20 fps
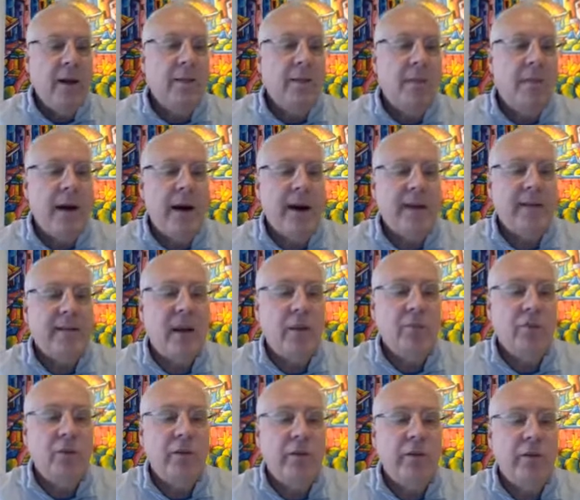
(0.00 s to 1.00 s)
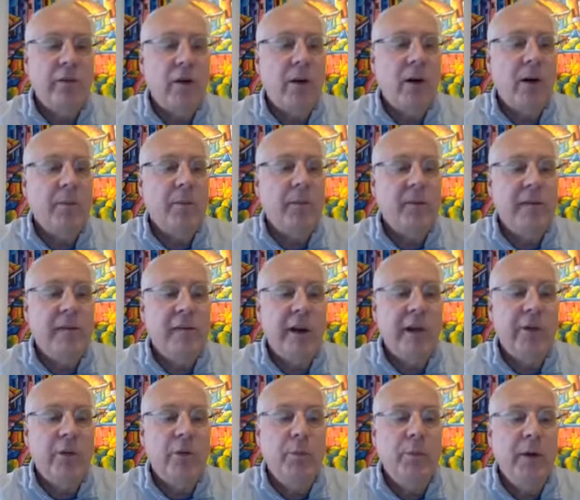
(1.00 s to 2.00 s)
my assumptions from
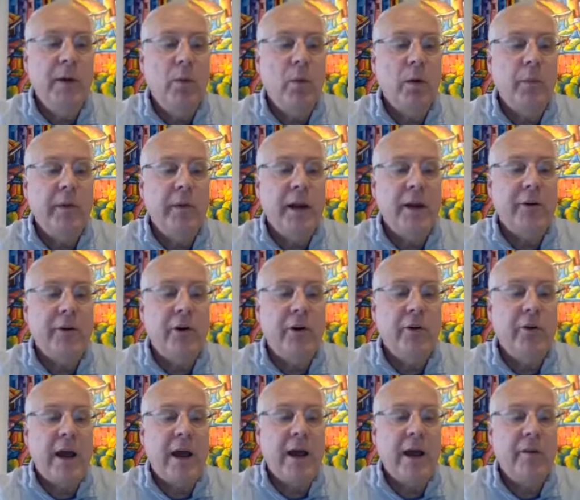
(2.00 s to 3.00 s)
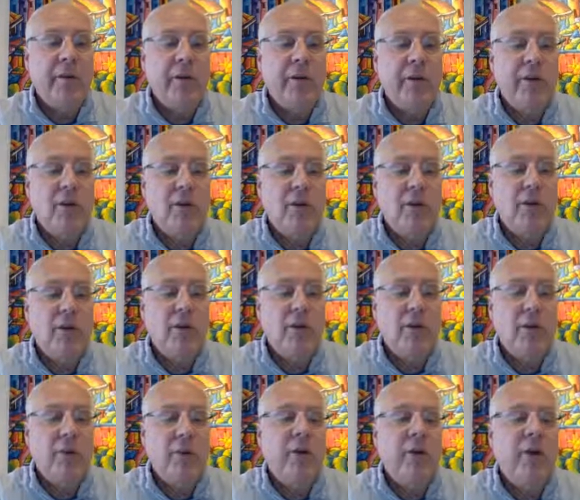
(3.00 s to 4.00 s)
scenario B will be entered. I have no
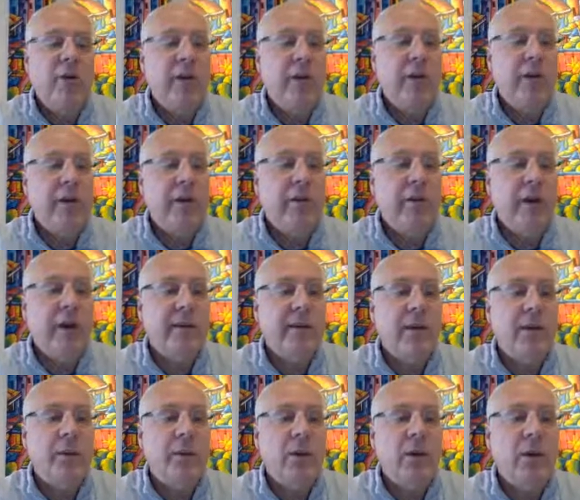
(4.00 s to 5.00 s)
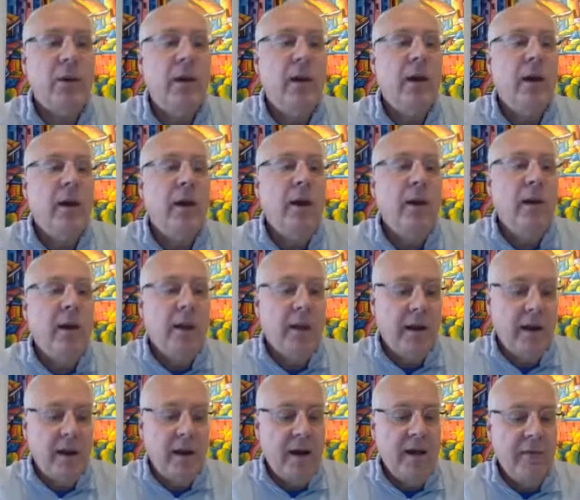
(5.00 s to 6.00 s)
termination rate, for example.
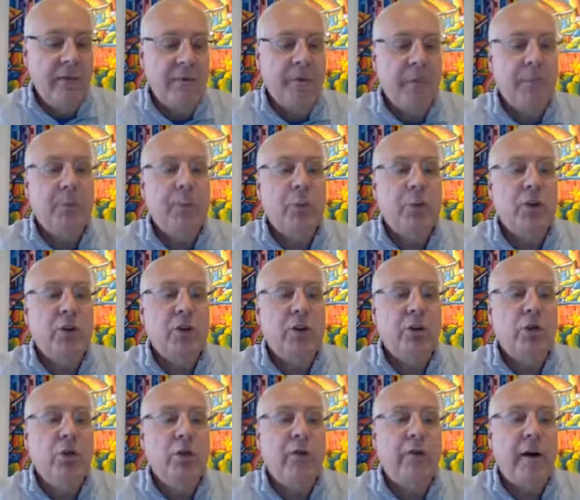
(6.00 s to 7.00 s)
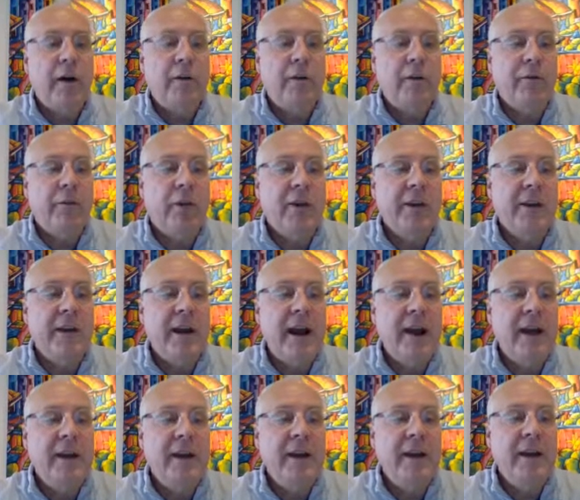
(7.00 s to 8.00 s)
And I've put 2 for the
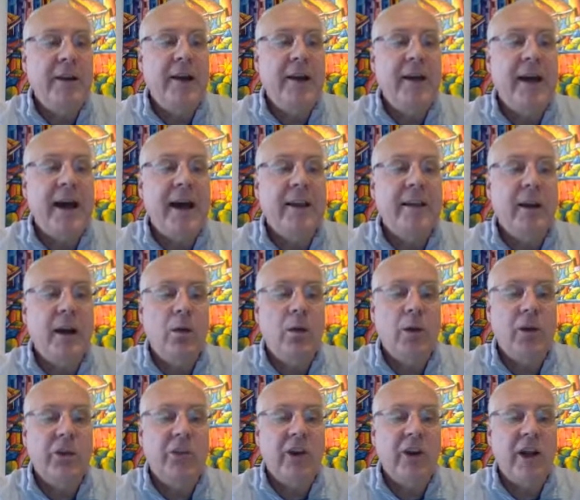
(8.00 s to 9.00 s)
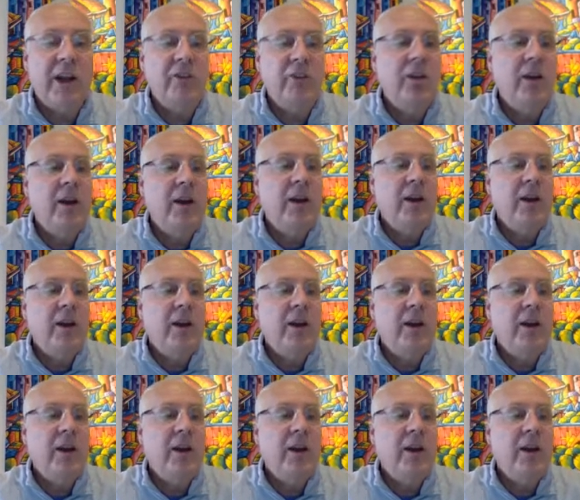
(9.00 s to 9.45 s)
ID, the data will change.